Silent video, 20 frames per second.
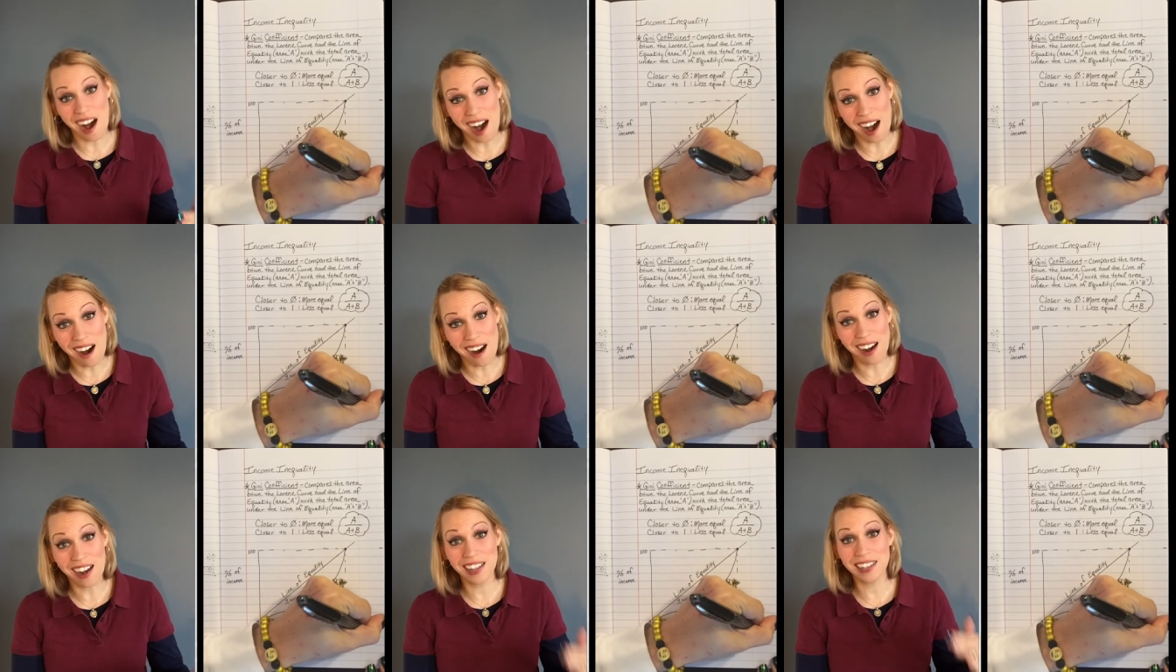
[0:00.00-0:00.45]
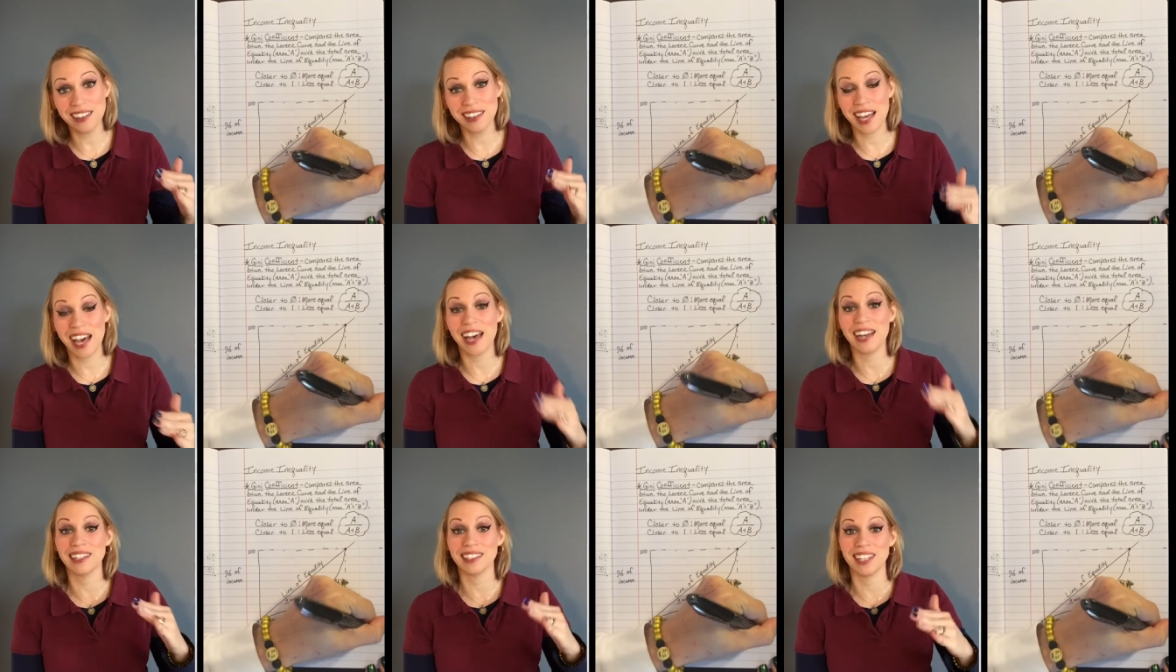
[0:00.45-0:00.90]
on
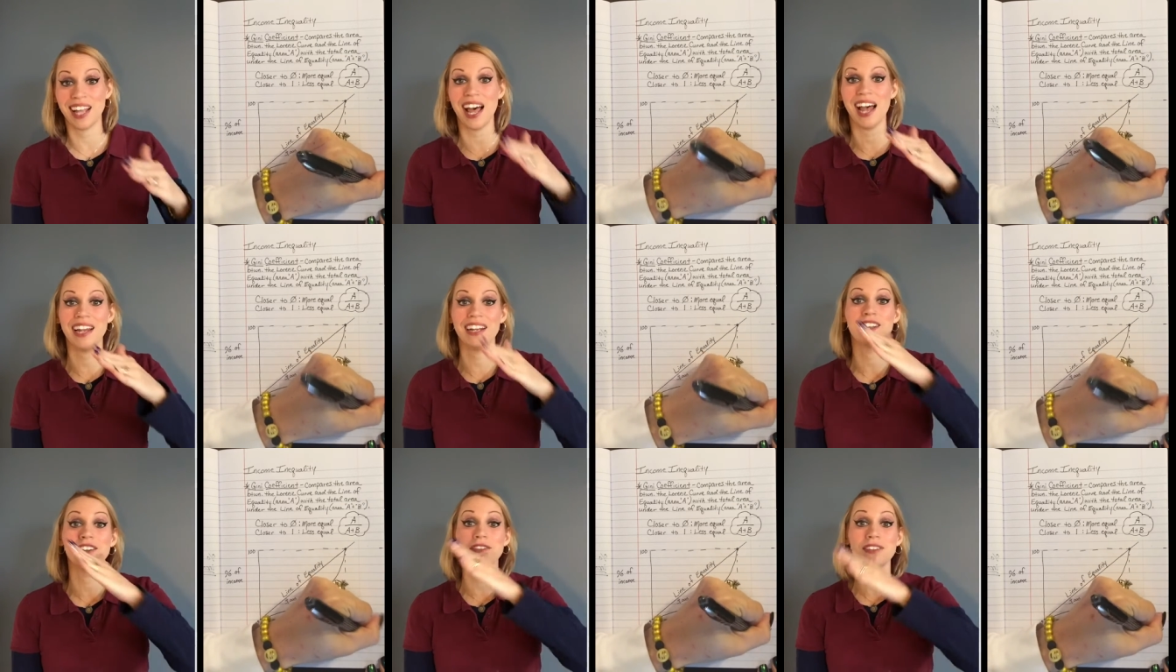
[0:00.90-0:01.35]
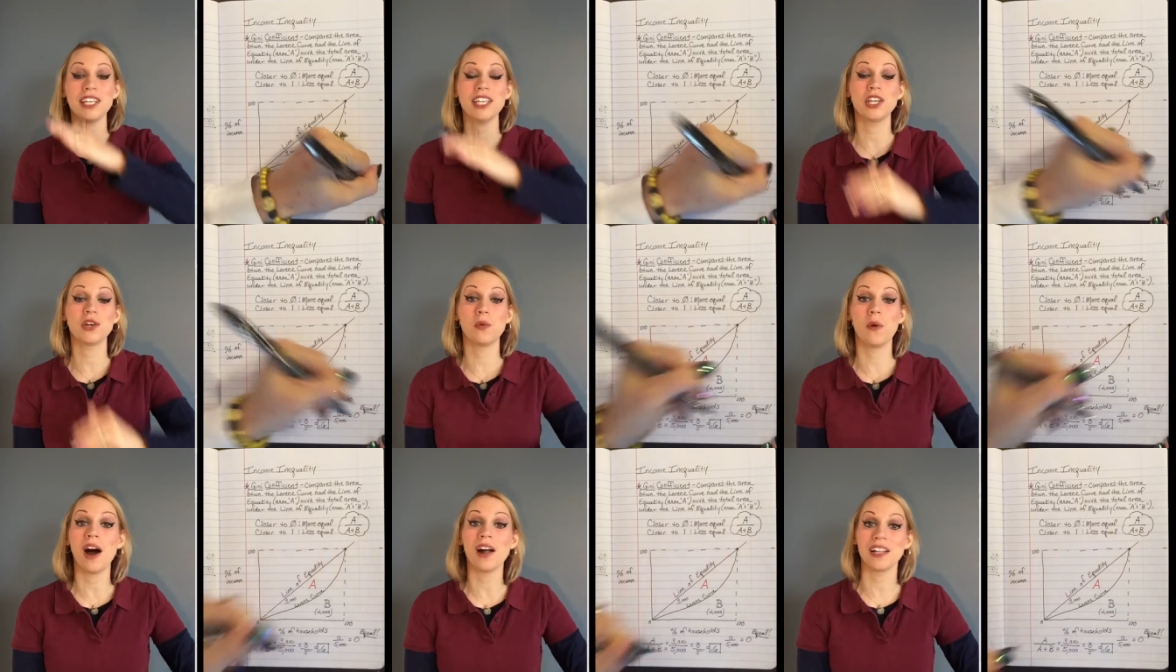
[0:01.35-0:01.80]
that line of
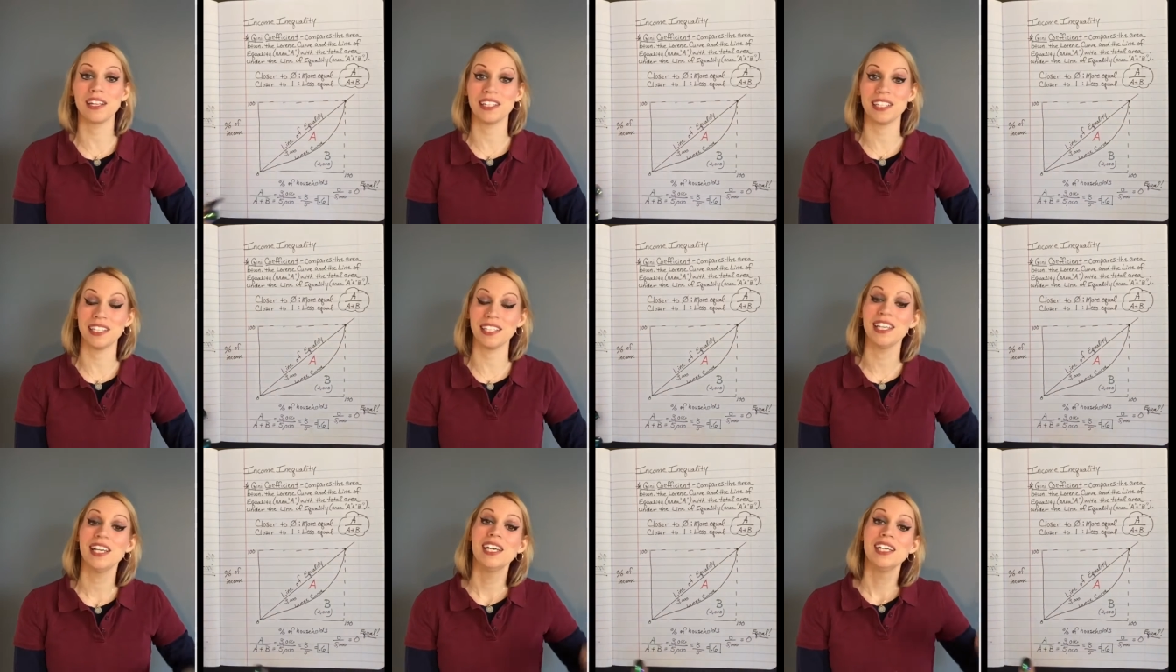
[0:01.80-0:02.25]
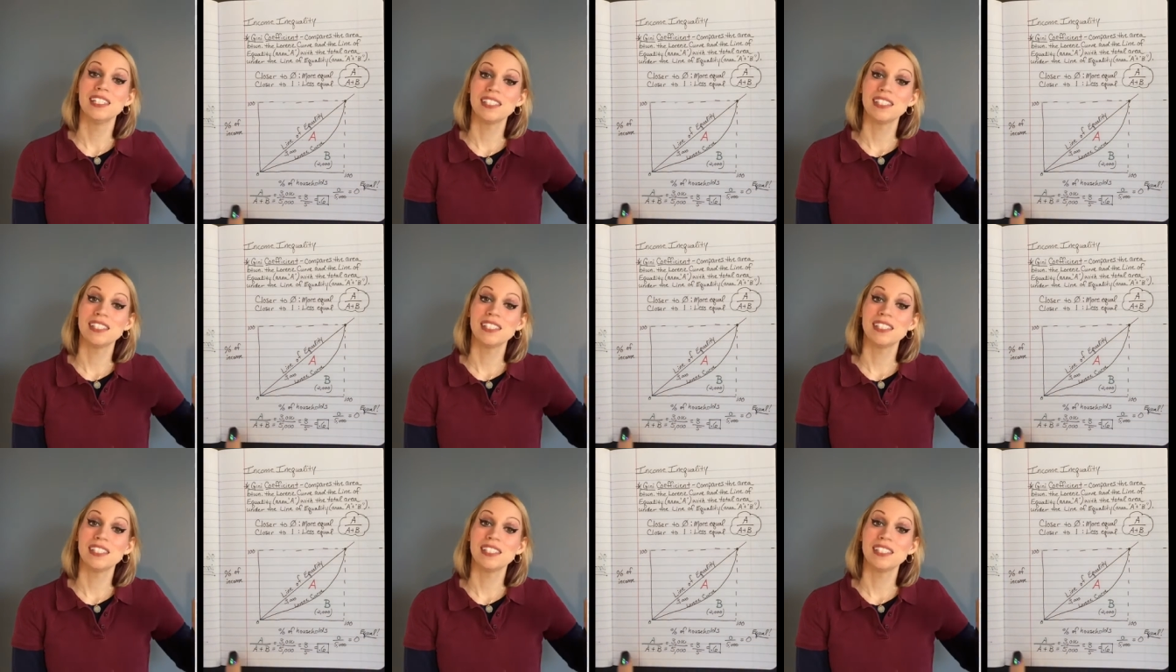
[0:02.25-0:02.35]
equality.